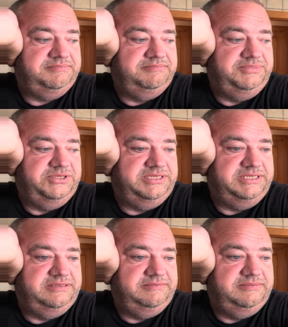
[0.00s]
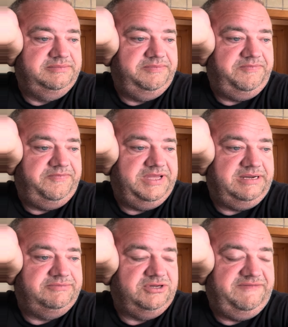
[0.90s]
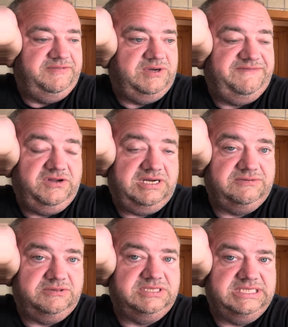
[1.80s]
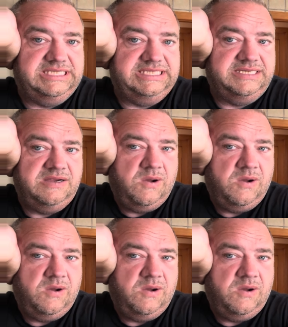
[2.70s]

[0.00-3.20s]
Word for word: but um, I'm not having. I've not had one today.